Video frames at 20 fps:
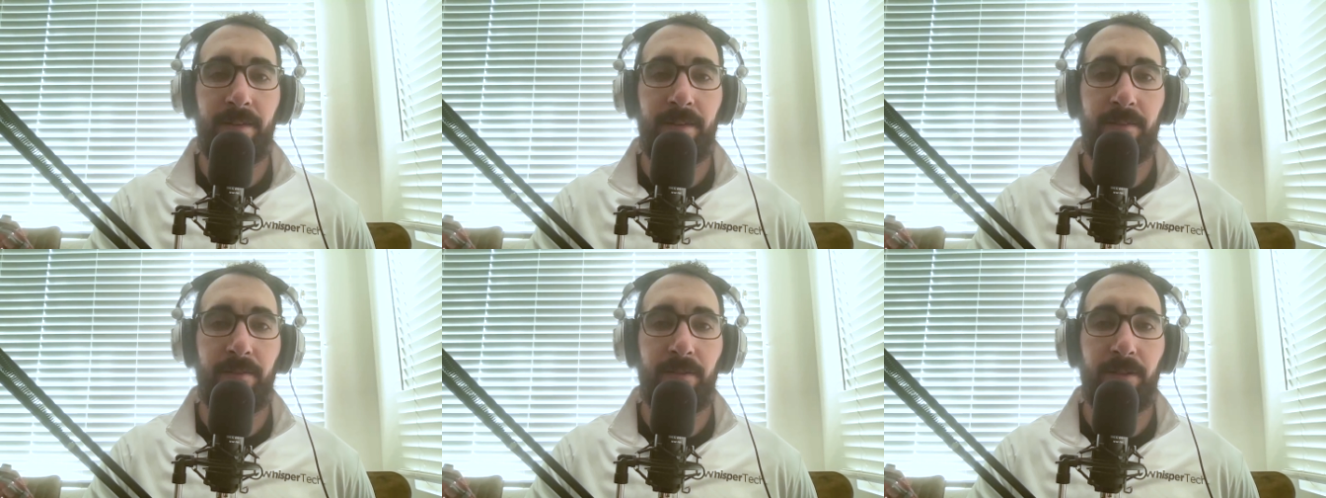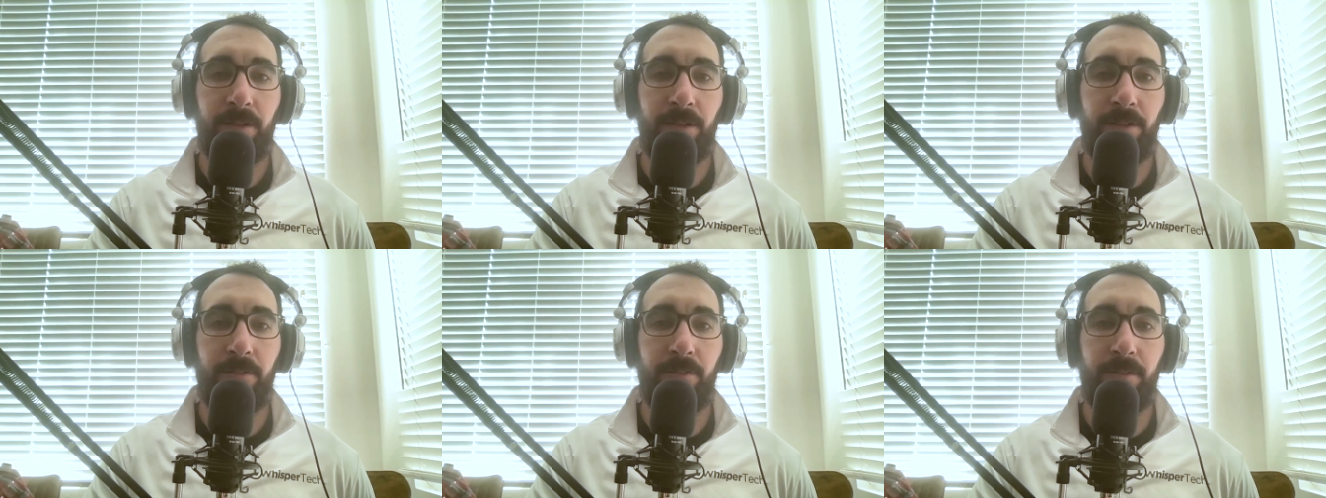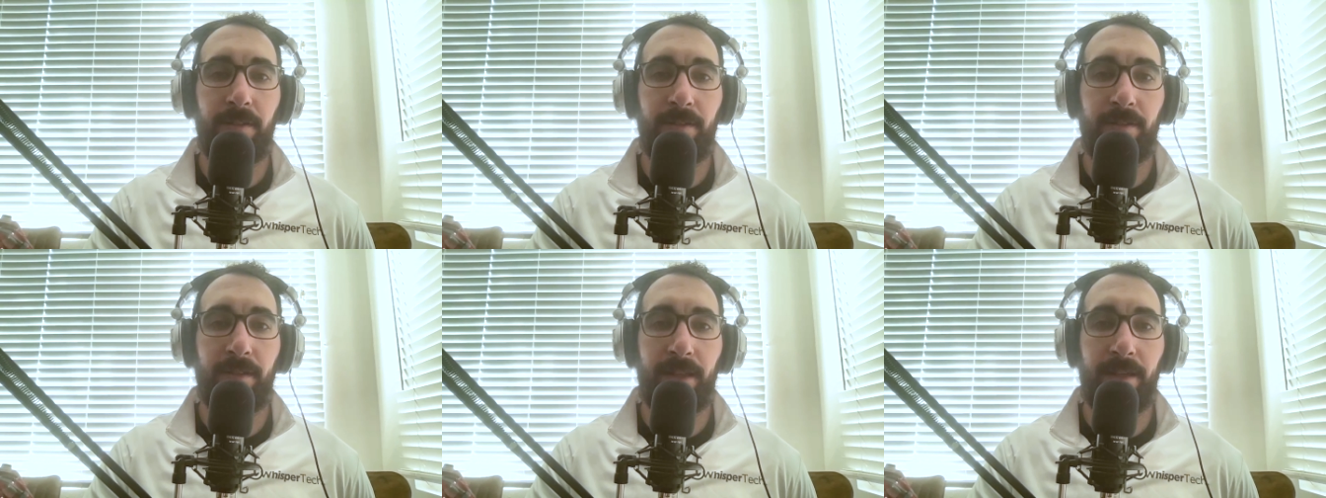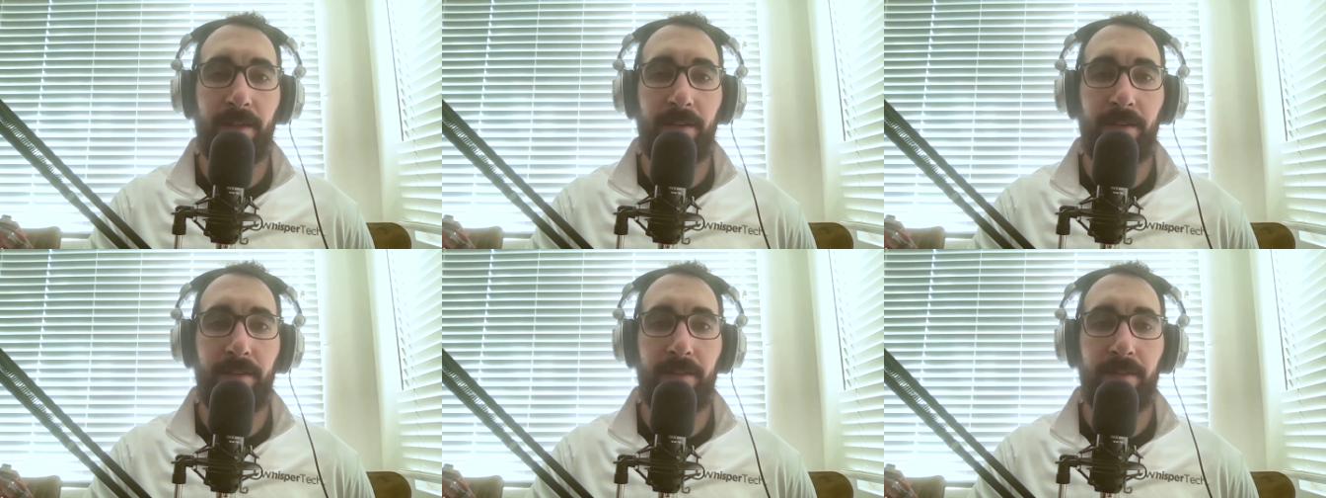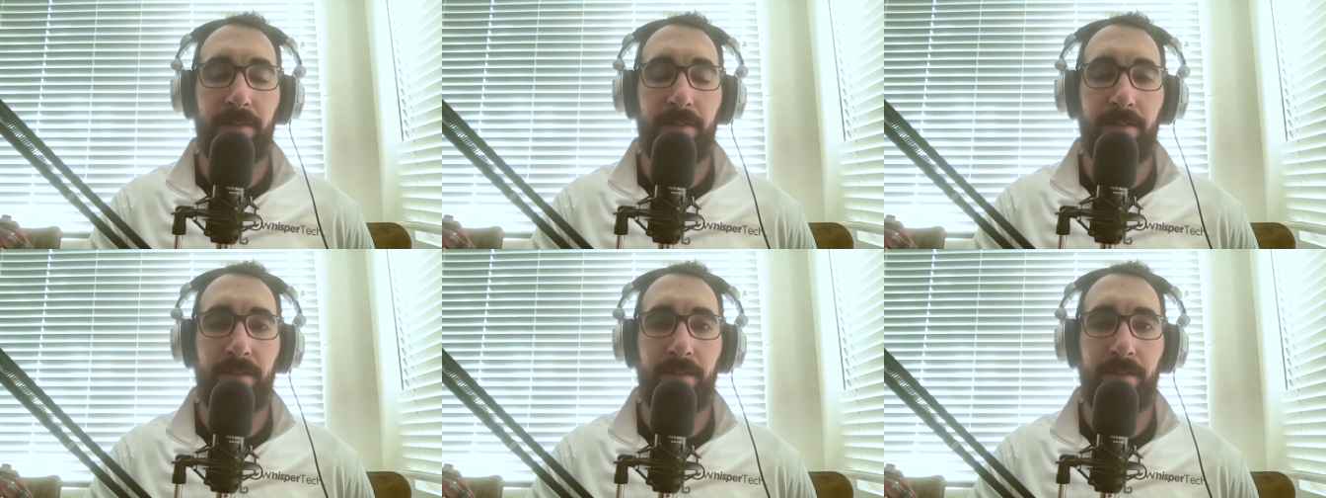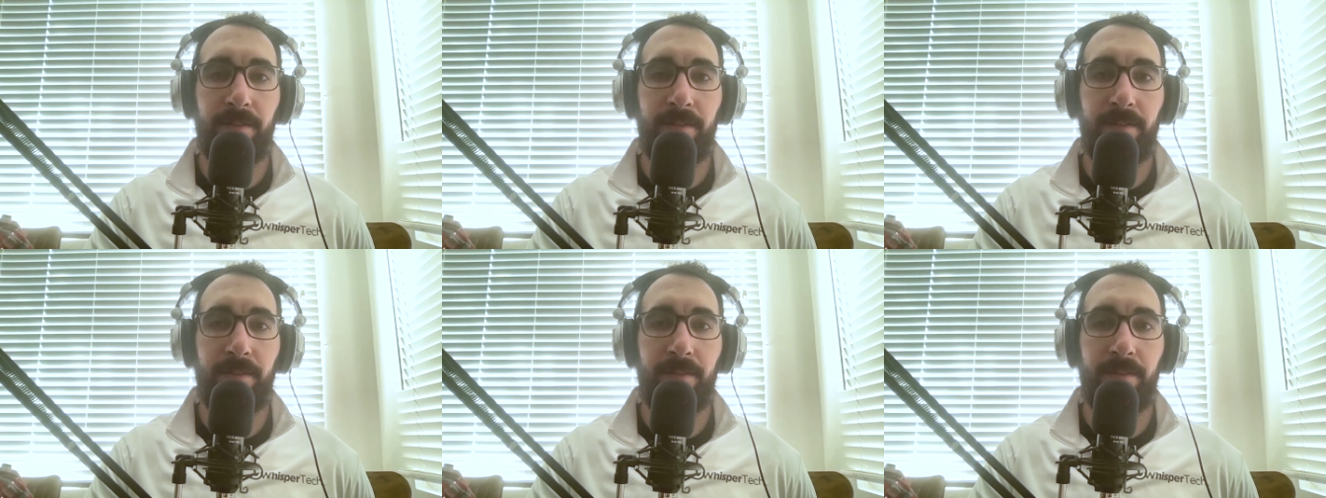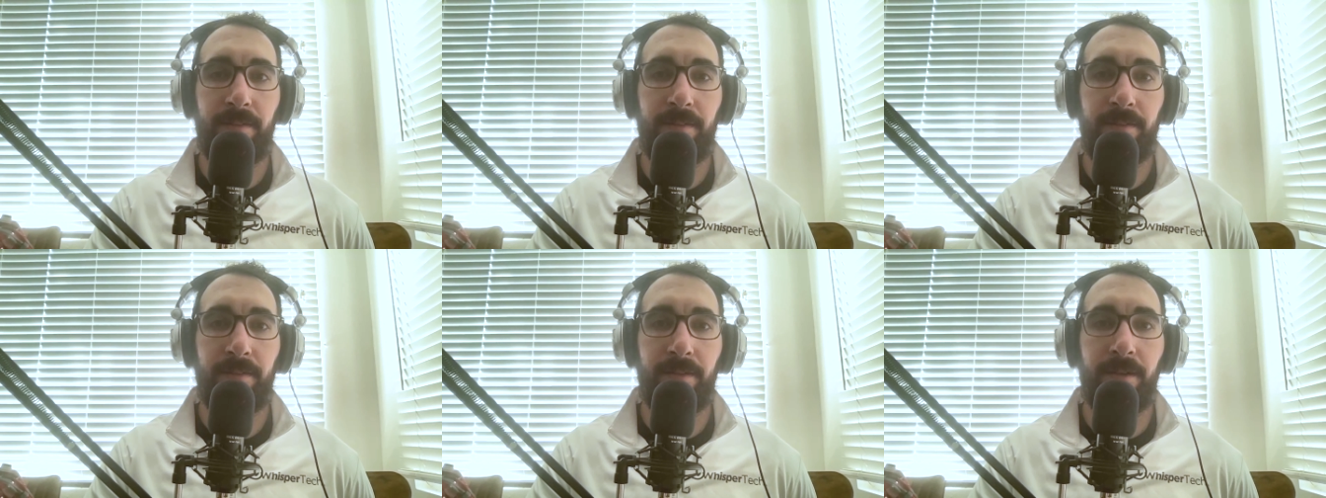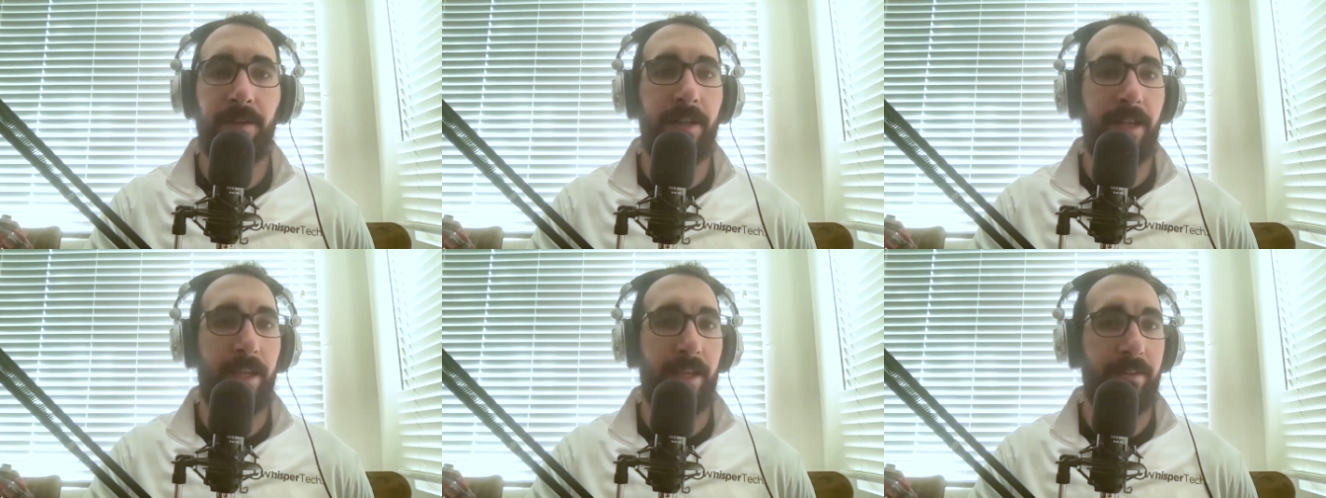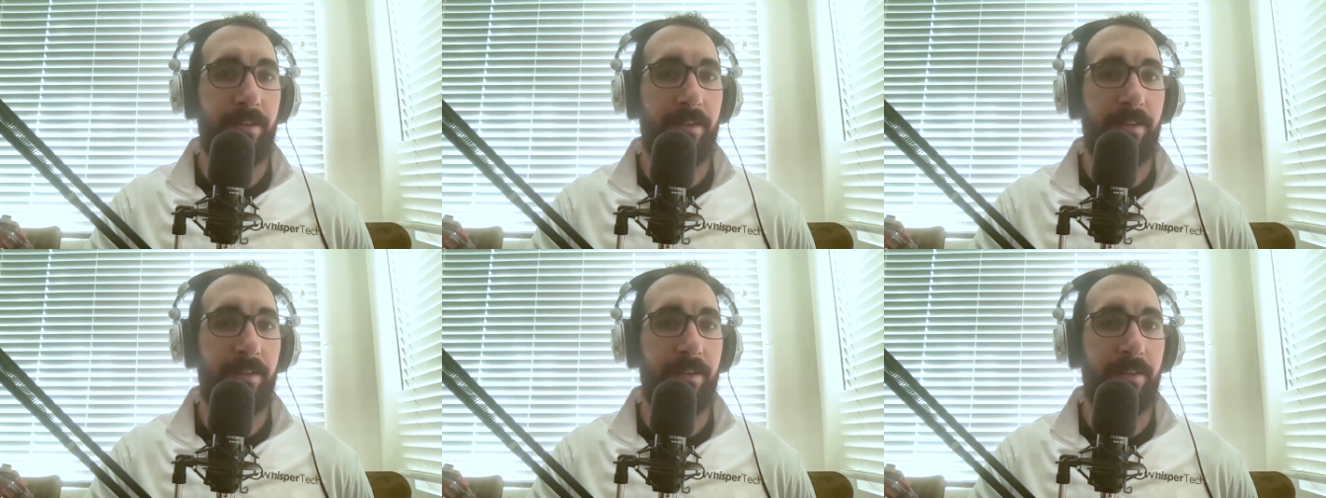We're going to do this later. Okay.